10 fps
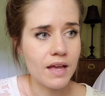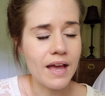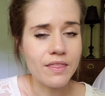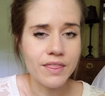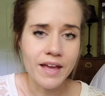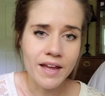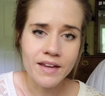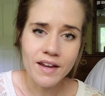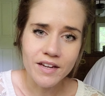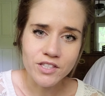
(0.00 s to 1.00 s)
And
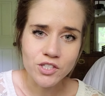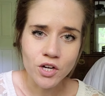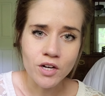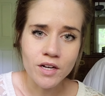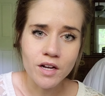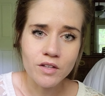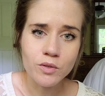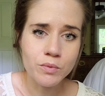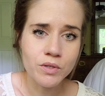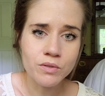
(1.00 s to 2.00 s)
then I started on the
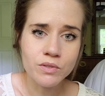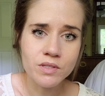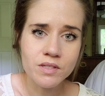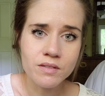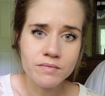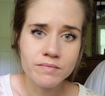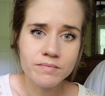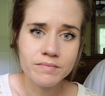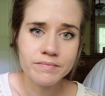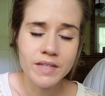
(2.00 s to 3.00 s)
wounds.
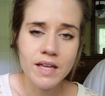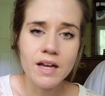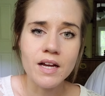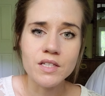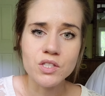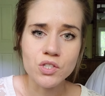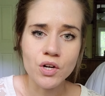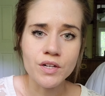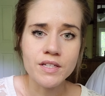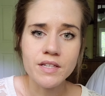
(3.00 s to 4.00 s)
I
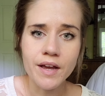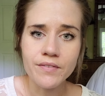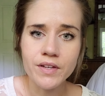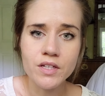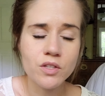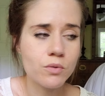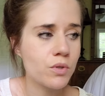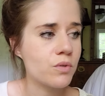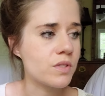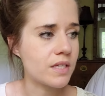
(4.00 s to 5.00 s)
started diving into the
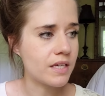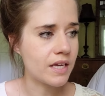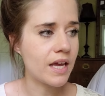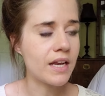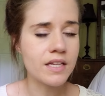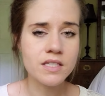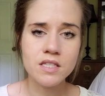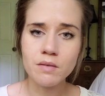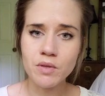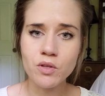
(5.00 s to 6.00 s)
wounds, getting
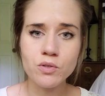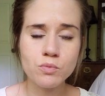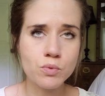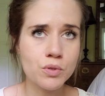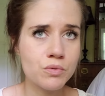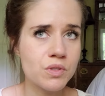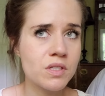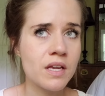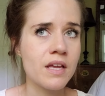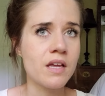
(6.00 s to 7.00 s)
some of those
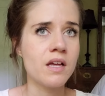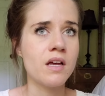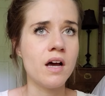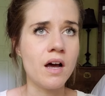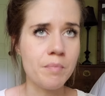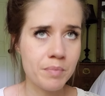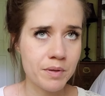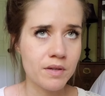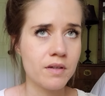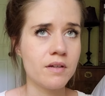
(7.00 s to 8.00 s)
wounds up
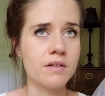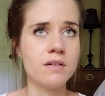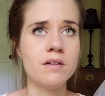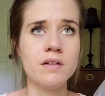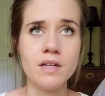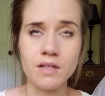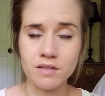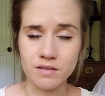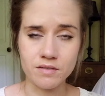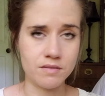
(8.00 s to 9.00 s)

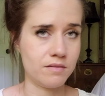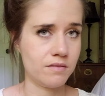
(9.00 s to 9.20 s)
and